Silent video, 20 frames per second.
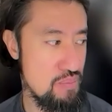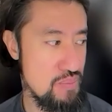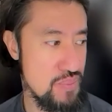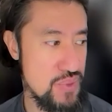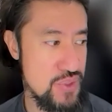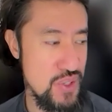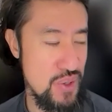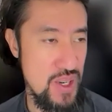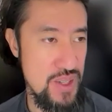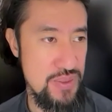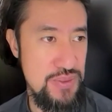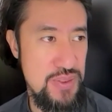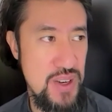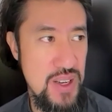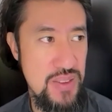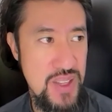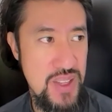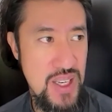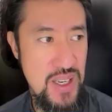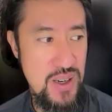So I
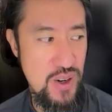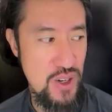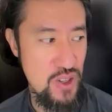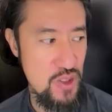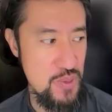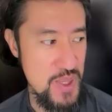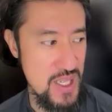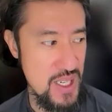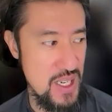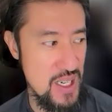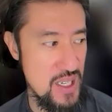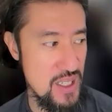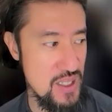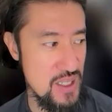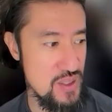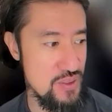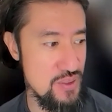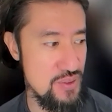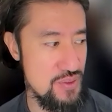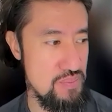find that argument
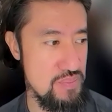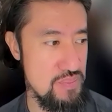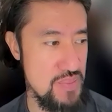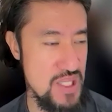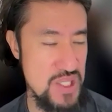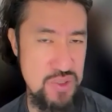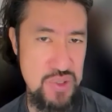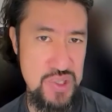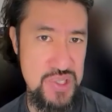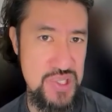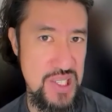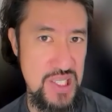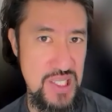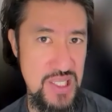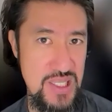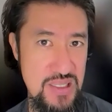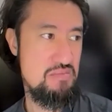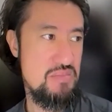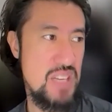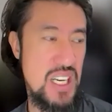kind of
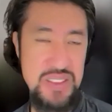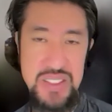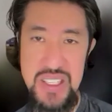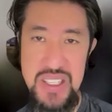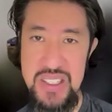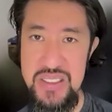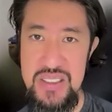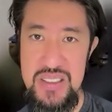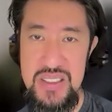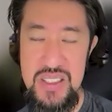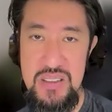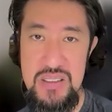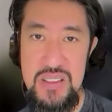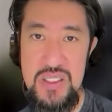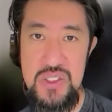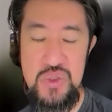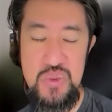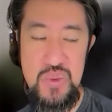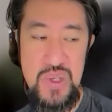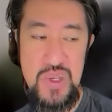interesting and
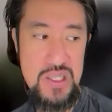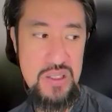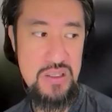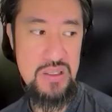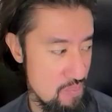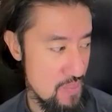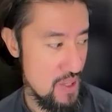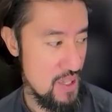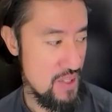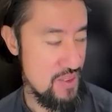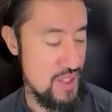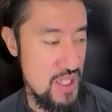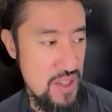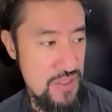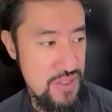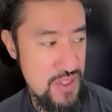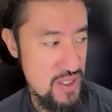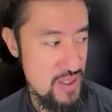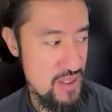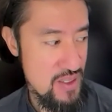unnecessary as well. And then
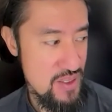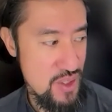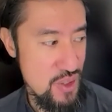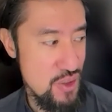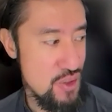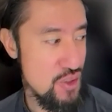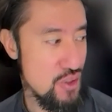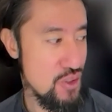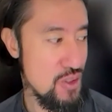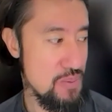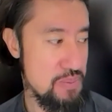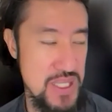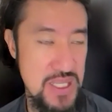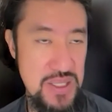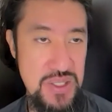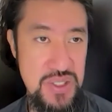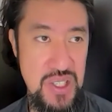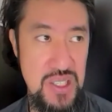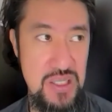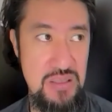I think the third
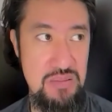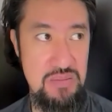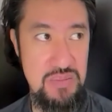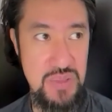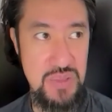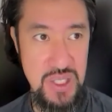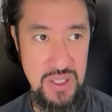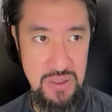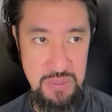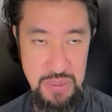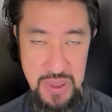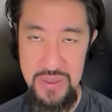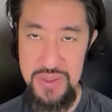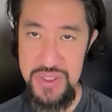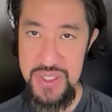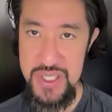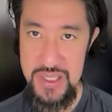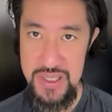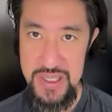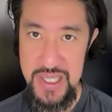piece on kind of
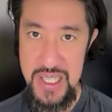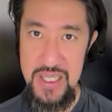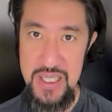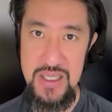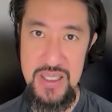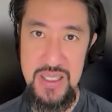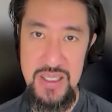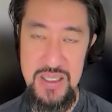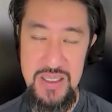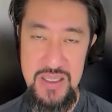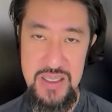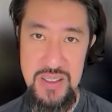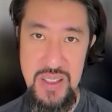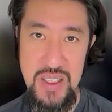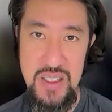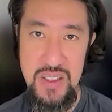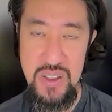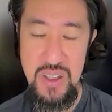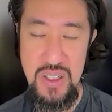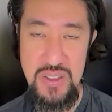privacy and data
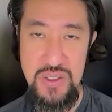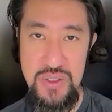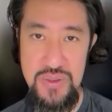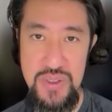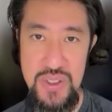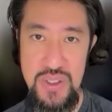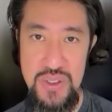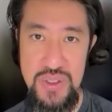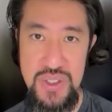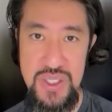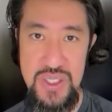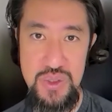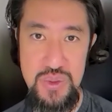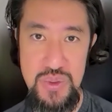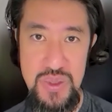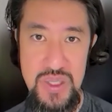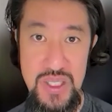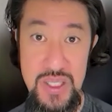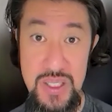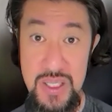and controversy
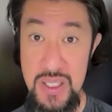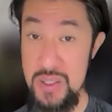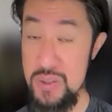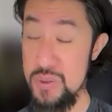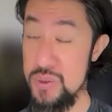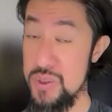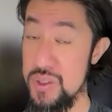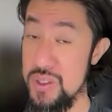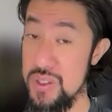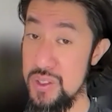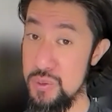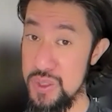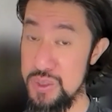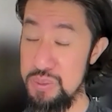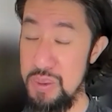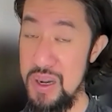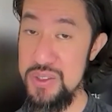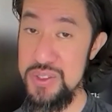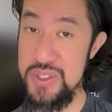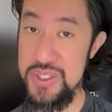is really kind of the
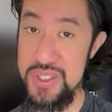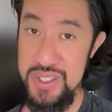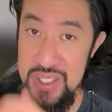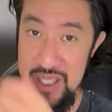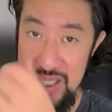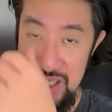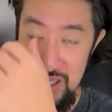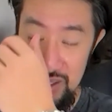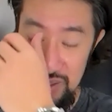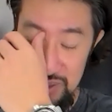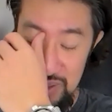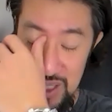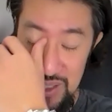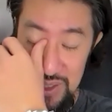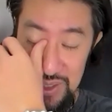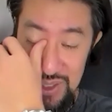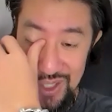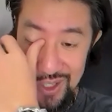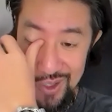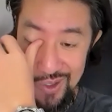responses it gives,
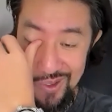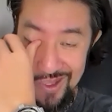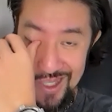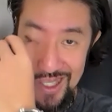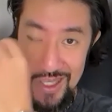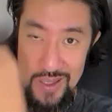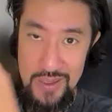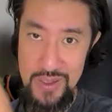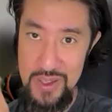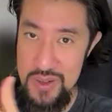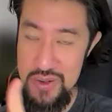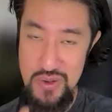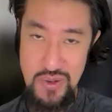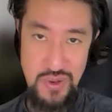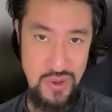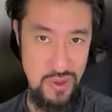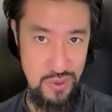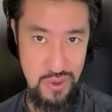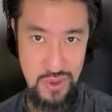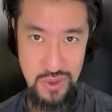right? So kind of the
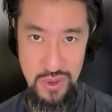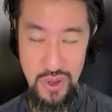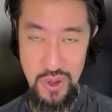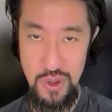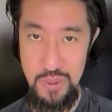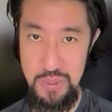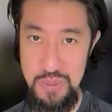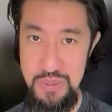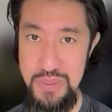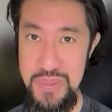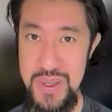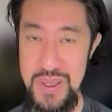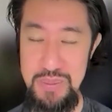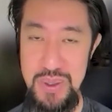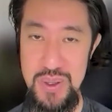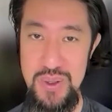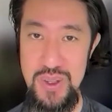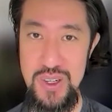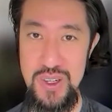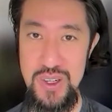usual trope,
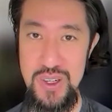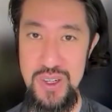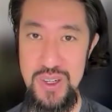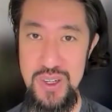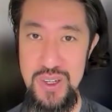people are